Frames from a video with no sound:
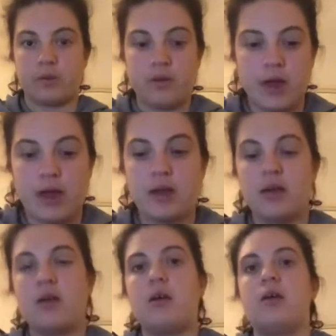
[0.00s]
Okay,
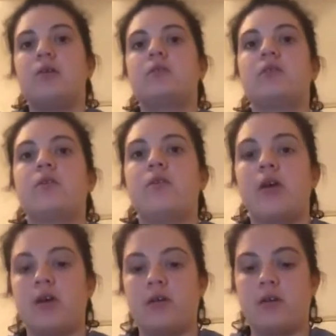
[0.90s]
so
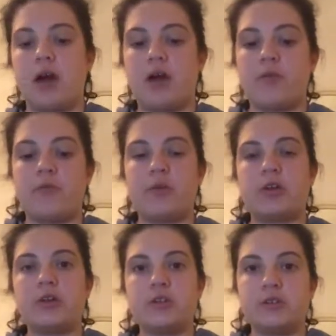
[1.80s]
when
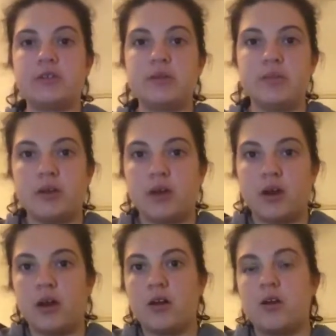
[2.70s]
you do
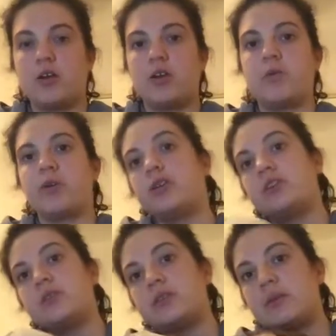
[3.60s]
CPR, you want to
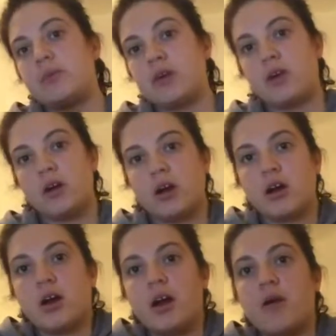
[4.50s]
do CPR
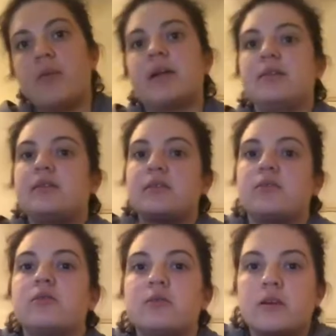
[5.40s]

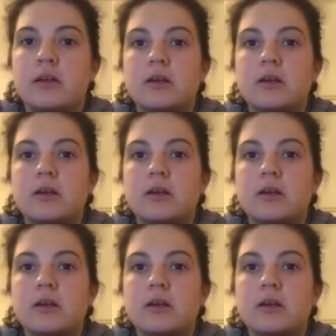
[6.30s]
until